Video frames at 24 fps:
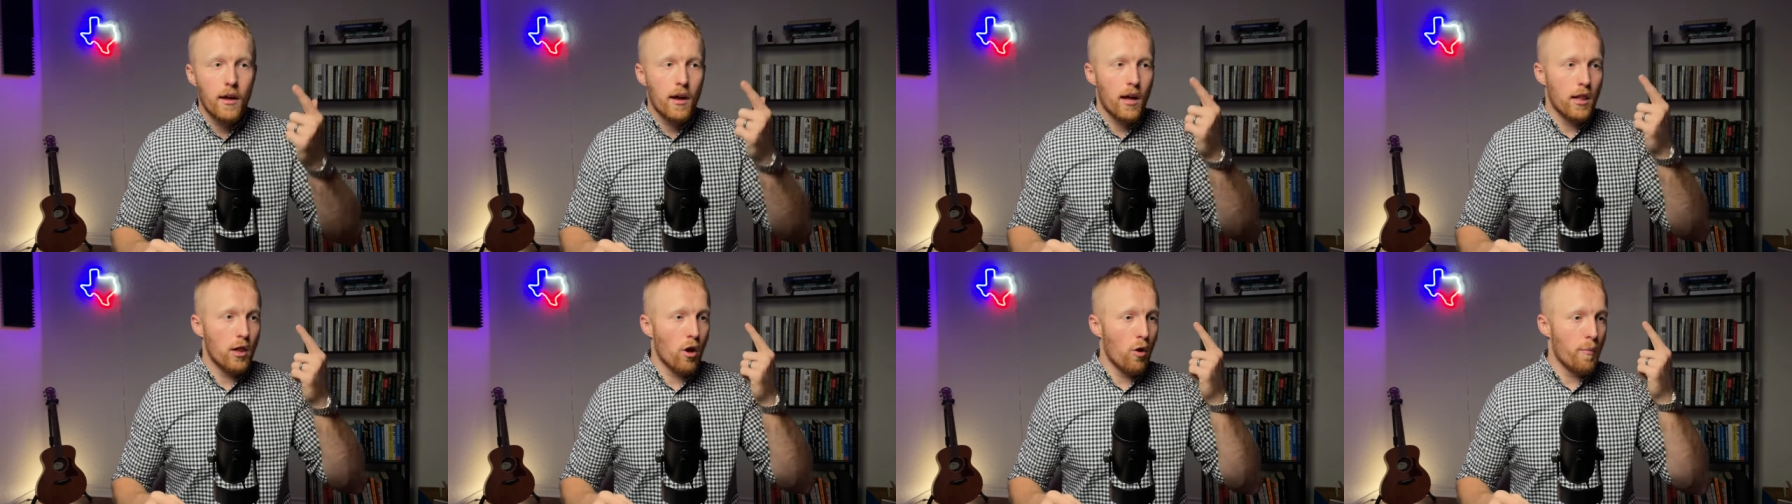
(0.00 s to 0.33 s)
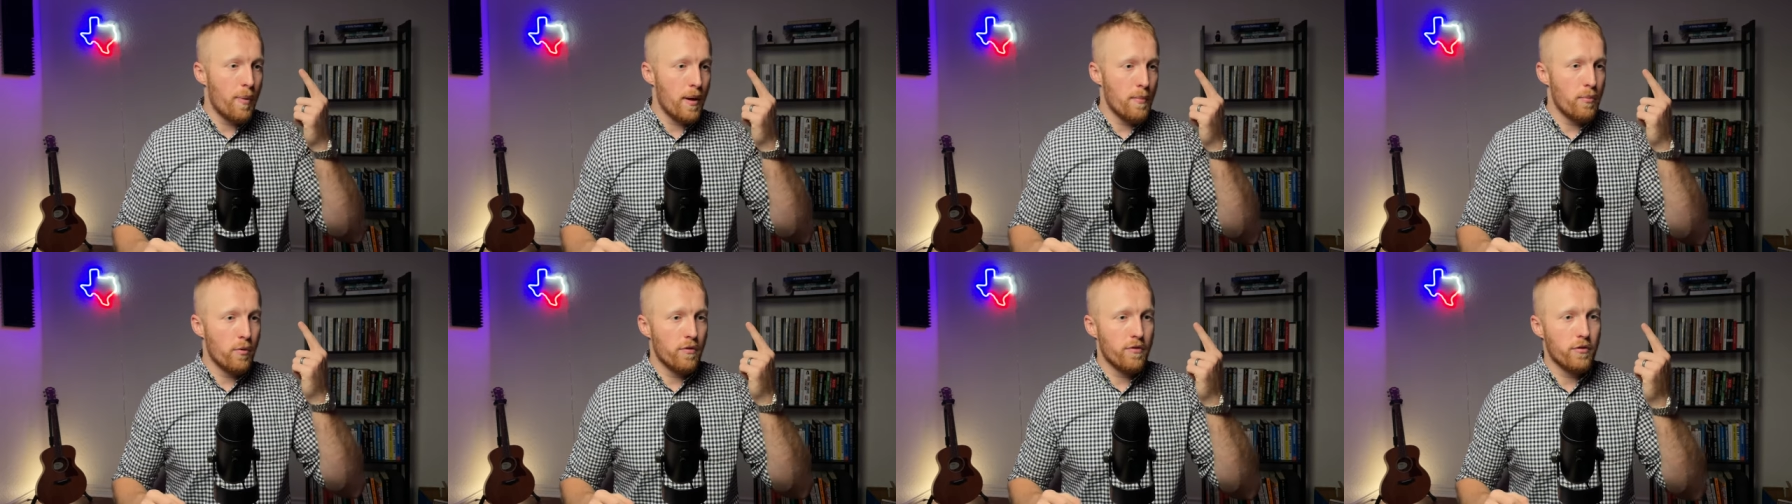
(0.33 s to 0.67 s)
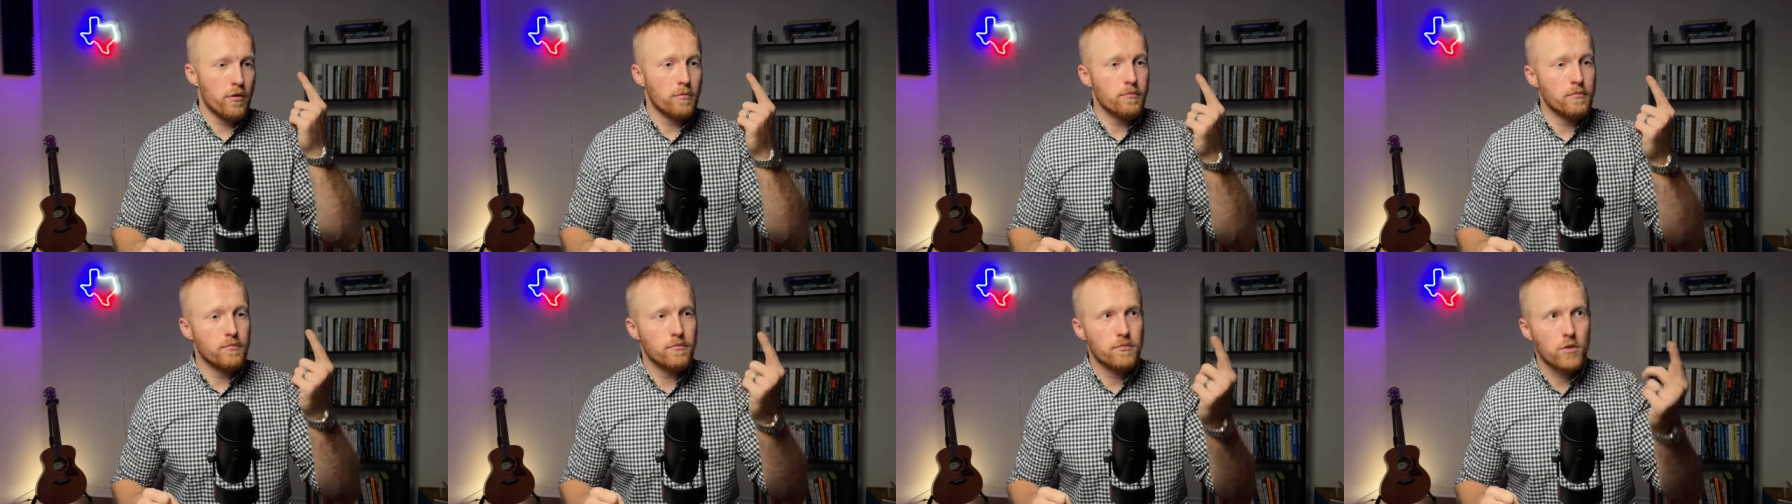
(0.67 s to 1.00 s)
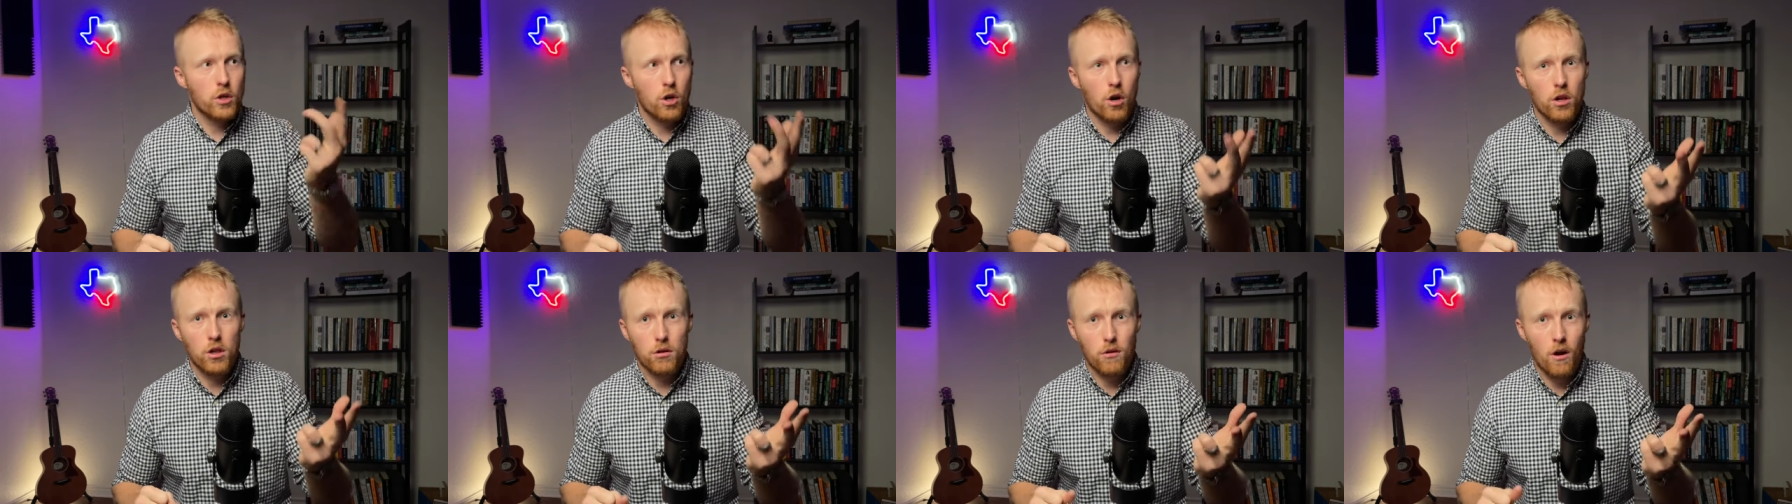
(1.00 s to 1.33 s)
a lot of people from
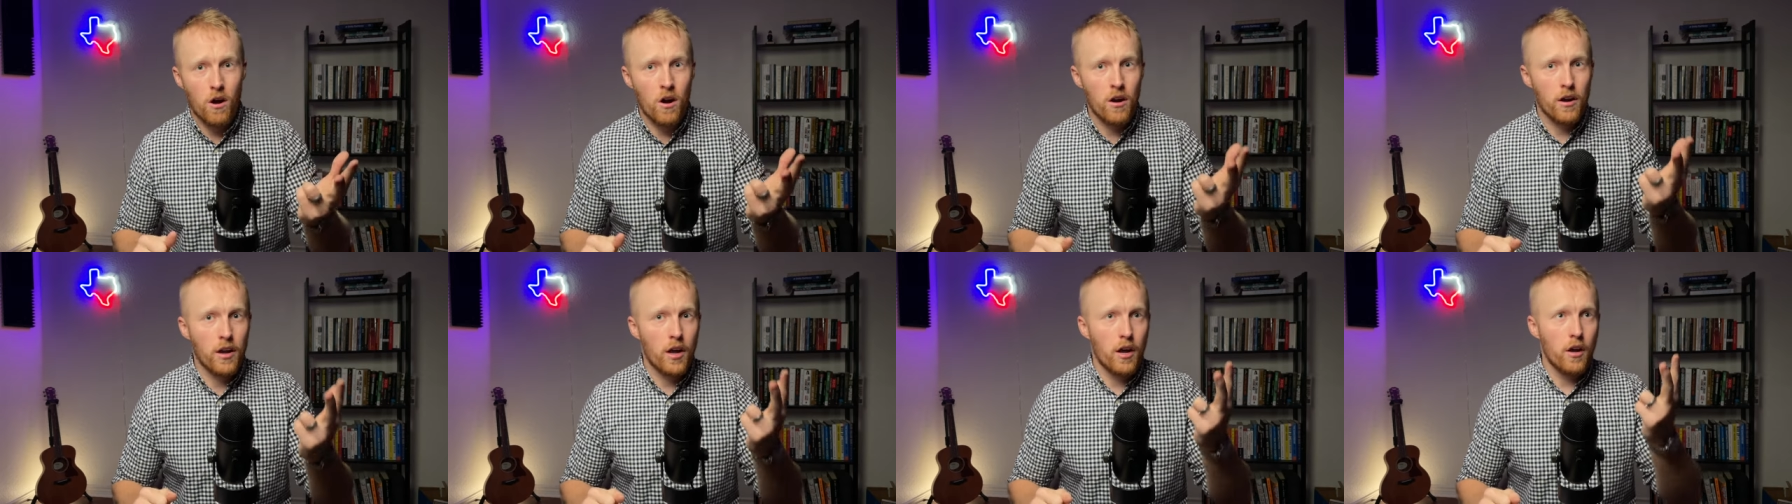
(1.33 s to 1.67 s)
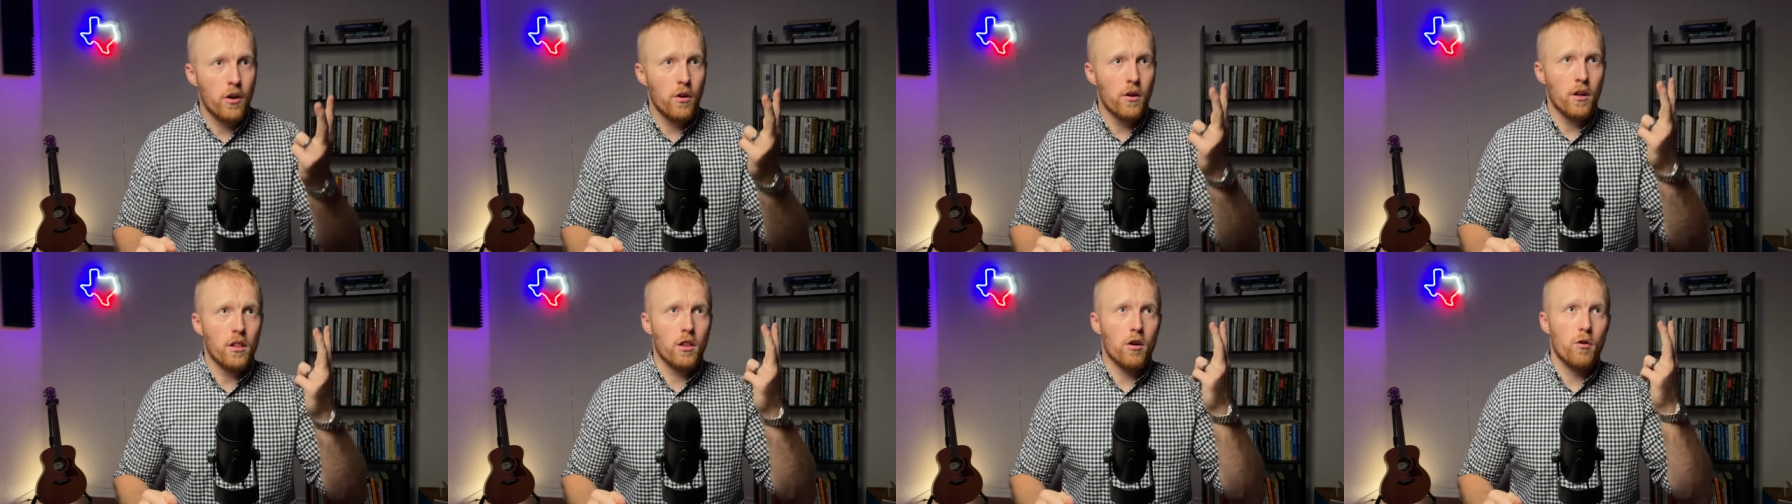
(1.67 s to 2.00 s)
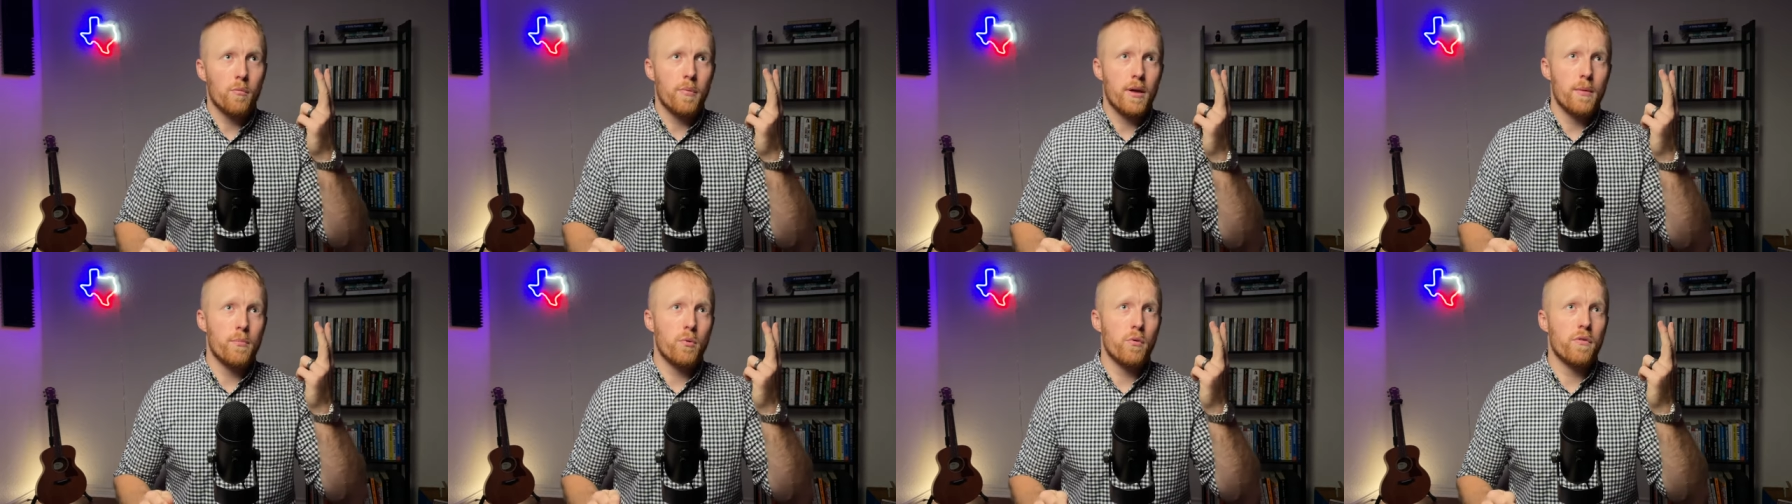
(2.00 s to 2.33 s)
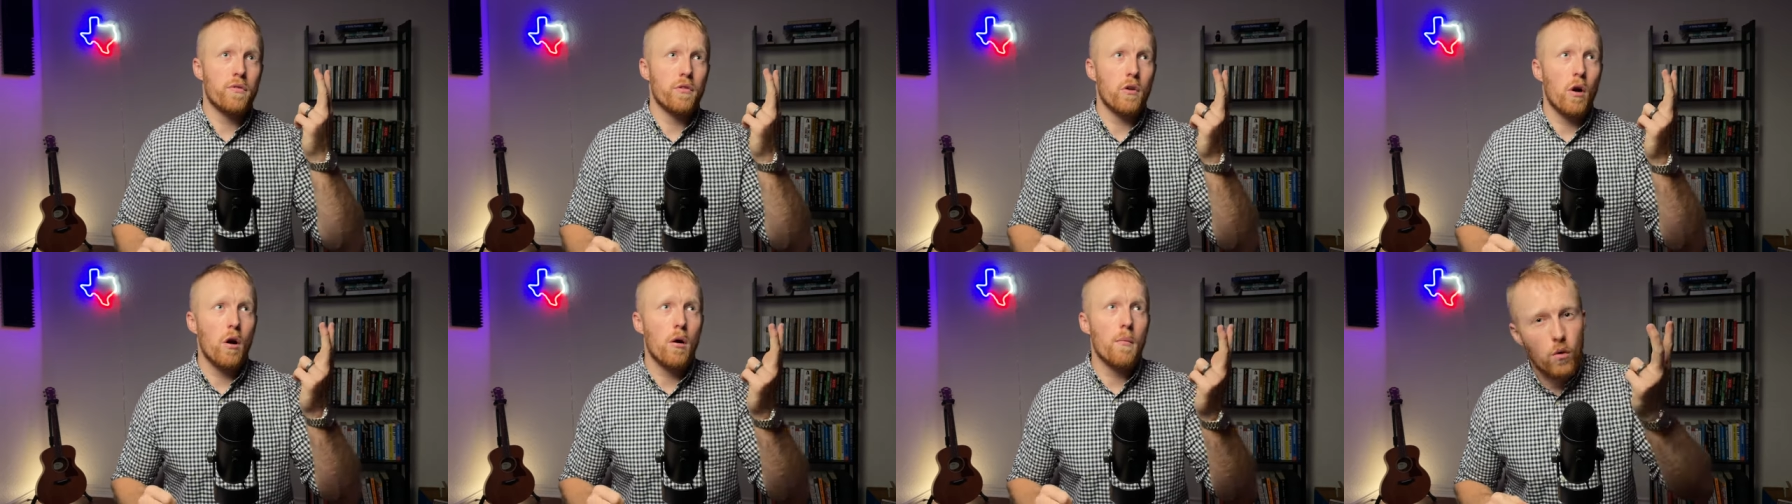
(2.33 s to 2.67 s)
Colorado, a lot of people
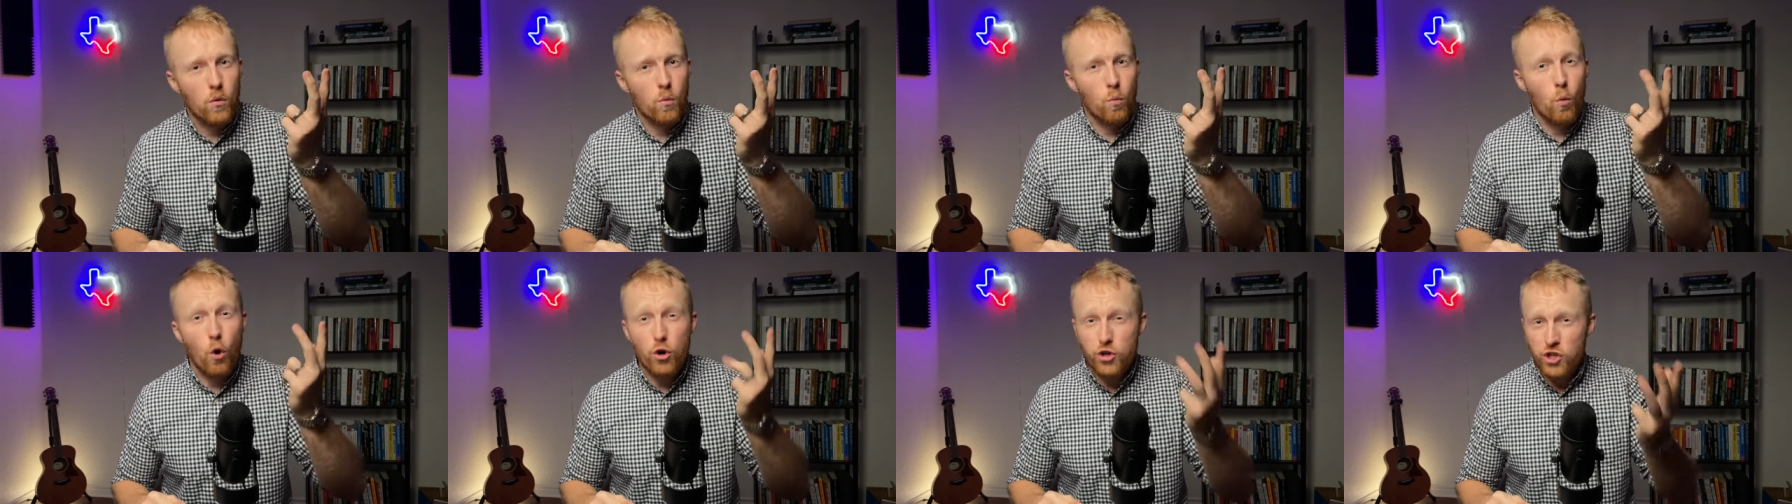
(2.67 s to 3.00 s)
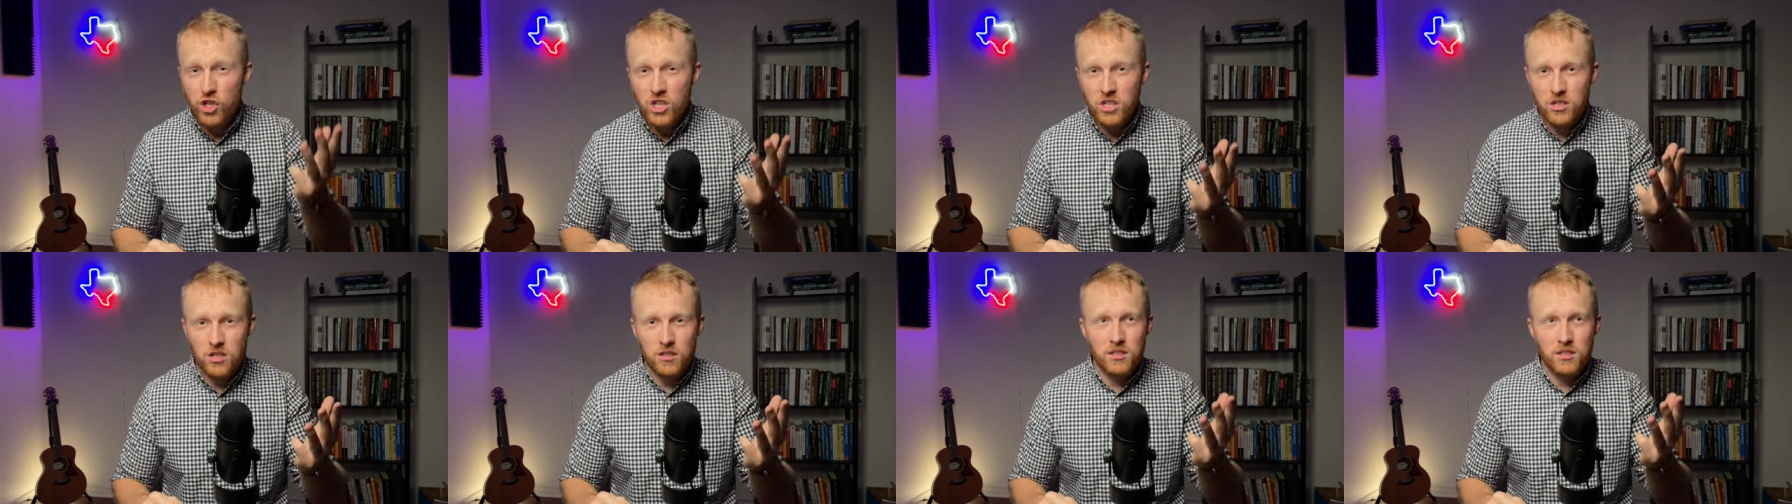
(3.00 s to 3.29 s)
from Washington